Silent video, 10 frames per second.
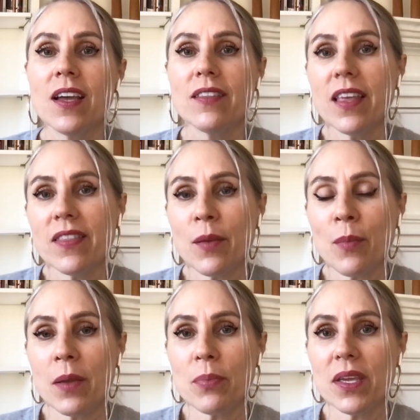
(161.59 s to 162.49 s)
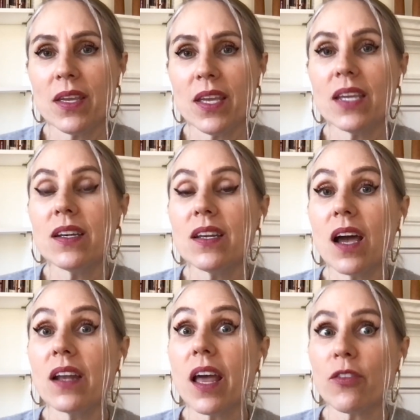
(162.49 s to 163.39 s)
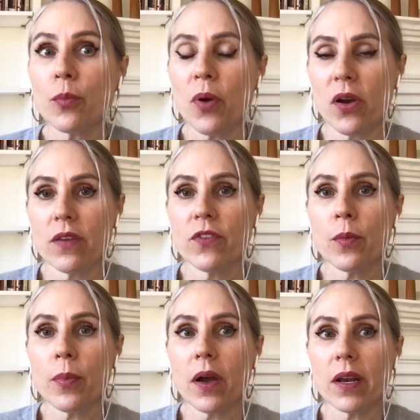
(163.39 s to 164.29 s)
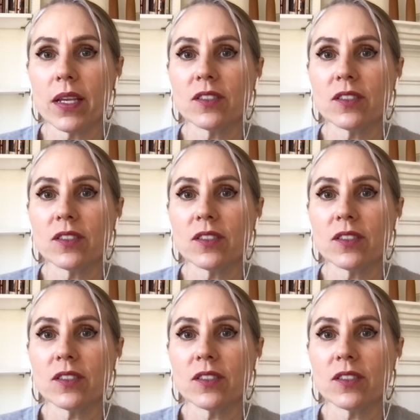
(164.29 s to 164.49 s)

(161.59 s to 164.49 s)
than they might be in another part of your body.